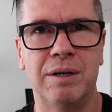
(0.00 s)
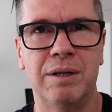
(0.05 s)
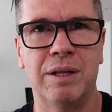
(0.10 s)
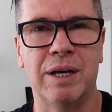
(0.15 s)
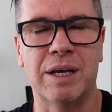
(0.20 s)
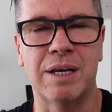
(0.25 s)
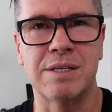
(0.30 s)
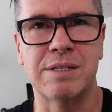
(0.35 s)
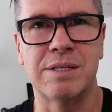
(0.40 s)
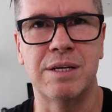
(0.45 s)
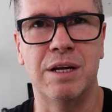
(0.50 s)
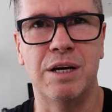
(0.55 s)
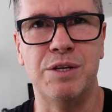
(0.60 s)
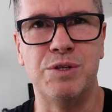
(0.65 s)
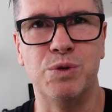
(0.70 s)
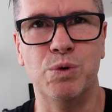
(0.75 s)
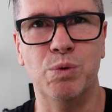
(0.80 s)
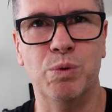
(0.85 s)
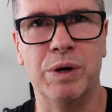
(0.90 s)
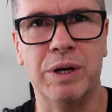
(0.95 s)
like I said, I
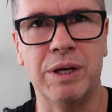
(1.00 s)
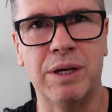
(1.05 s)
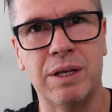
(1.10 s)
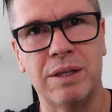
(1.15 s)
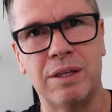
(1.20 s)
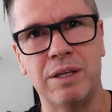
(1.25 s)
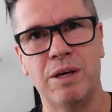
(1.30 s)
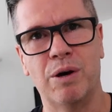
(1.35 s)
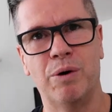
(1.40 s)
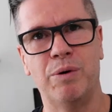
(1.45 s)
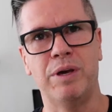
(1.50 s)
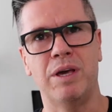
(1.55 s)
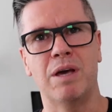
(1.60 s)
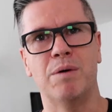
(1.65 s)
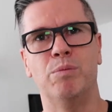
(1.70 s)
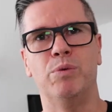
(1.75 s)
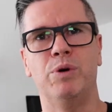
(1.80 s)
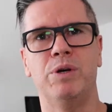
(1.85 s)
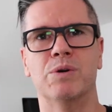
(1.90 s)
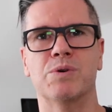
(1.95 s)
do want to get the
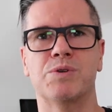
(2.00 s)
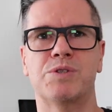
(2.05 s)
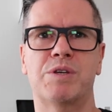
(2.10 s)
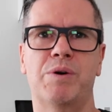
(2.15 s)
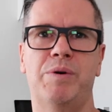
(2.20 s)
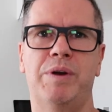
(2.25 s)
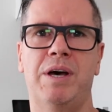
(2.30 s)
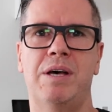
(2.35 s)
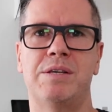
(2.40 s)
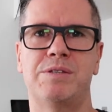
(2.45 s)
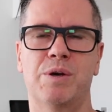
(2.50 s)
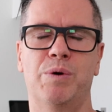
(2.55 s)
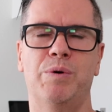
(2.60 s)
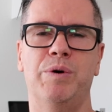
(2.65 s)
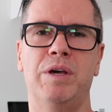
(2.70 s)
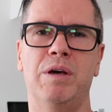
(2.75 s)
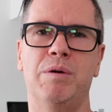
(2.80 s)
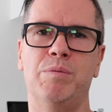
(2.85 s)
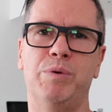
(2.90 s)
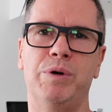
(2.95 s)
OEM wheels, so it has
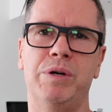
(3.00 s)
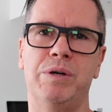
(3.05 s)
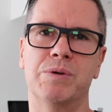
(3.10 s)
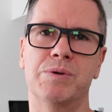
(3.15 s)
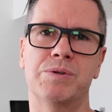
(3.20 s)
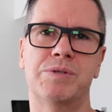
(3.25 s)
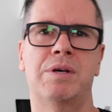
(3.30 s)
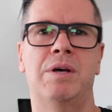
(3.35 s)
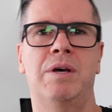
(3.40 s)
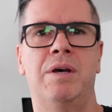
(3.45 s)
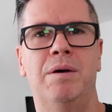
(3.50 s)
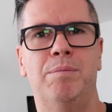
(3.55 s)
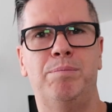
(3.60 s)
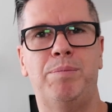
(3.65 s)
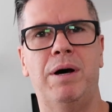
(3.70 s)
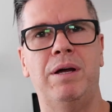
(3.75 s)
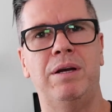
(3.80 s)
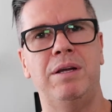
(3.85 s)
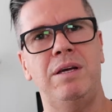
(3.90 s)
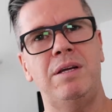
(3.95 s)
OEM wheels,
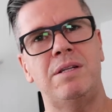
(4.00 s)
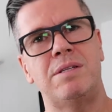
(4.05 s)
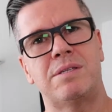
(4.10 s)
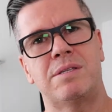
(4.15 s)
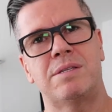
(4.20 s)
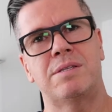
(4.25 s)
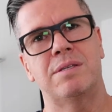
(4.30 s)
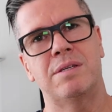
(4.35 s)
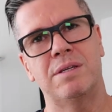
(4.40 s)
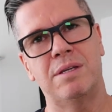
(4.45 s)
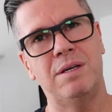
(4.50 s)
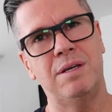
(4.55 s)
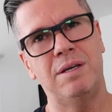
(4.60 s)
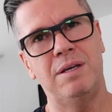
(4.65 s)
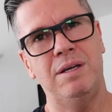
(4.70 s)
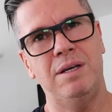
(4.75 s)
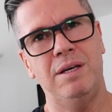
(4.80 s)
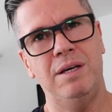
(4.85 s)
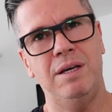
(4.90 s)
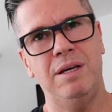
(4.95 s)
but it's
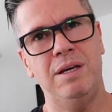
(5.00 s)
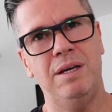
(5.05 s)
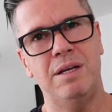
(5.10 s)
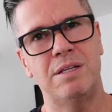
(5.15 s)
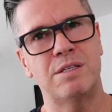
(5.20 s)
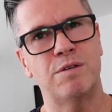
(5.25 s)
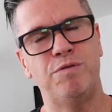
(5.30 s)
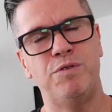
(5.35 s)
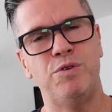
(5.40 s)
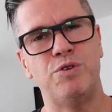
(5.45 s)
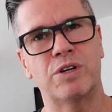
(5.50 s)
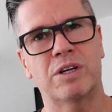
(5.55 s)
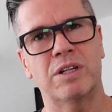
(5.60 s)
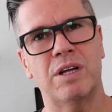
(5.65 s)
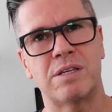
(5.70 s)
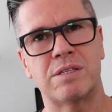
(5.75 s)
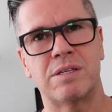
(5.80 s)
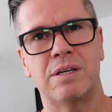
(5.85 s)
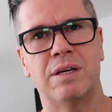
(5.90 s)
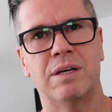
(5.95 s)
a future
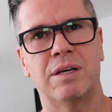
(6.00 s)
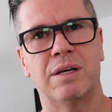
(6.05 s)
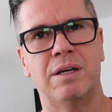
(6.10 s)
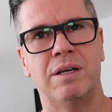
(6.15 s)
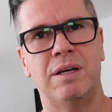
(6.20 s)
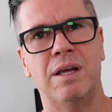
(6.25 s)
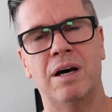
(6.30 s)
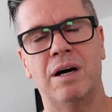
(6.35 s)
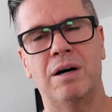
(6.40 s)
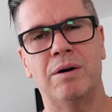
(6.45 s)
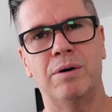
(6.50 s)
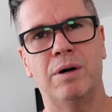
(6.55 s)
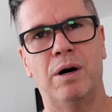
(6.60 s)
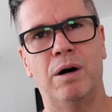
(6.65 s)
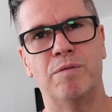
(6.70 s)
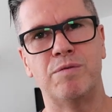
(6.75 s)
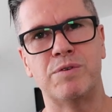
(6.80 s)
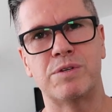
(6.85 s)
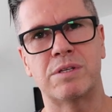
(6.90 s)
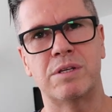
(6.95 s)
classic. Now,
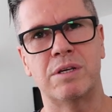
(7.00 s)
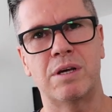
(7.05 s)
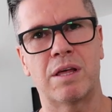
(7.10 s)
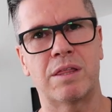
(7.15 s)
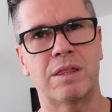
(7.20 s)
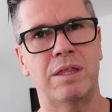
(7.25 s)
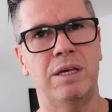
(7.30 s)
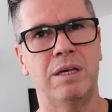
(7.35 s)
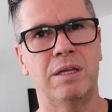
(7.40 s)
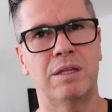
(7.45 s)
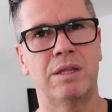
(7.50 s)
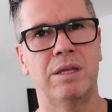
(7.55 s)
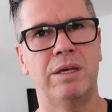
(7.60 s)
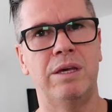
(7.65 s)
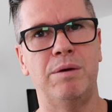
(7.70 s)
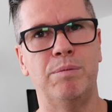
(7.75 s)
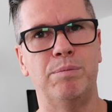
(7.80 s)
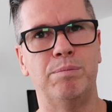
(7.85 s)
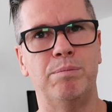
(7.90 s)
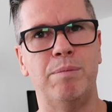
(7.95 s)
obviously, I think
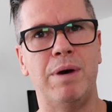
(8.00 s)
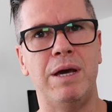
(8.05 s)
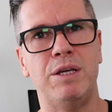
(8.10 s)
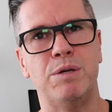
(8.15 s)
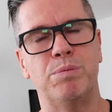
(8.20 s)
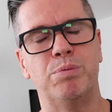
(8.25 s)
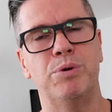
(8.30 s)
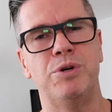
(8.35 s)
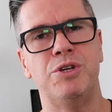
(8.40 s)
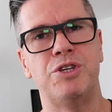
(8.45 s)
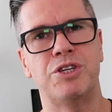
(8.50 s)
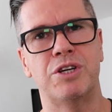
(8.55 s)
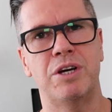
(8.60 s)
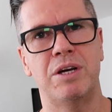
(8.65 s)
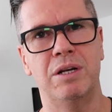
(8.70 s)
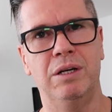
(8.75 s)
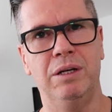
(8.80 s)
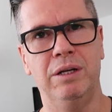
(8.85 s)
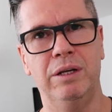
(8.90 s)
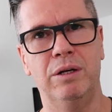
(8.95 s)
it may
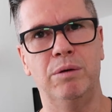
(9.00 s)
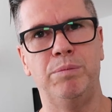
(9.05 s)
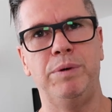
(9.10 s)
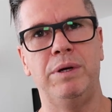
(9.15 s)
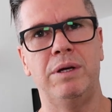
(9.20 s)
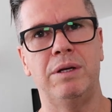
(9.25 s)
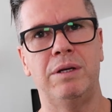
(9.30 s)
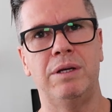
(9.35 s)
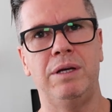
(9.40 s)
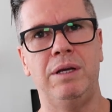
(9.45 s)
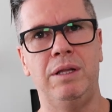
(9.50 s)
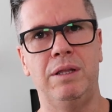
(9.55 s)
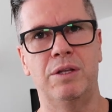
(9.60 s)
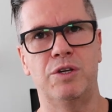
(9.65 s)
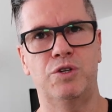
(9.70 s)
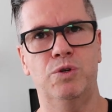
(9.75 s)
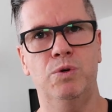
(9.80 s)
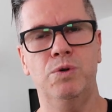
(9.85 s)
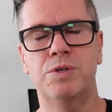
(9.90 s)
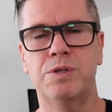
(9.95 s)
depreciate a little bit in the
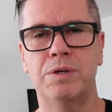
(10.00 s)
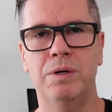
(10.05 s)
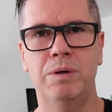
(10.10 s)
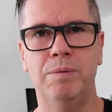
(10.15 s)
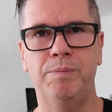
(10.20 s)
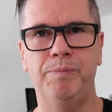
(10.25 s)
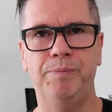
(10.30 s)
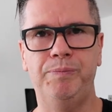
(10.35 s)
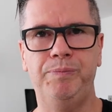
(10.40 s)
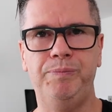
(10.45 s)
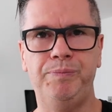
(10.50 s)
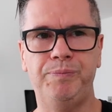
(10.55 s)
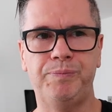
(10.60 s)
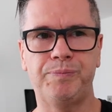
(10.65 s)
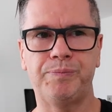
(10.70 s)
short term.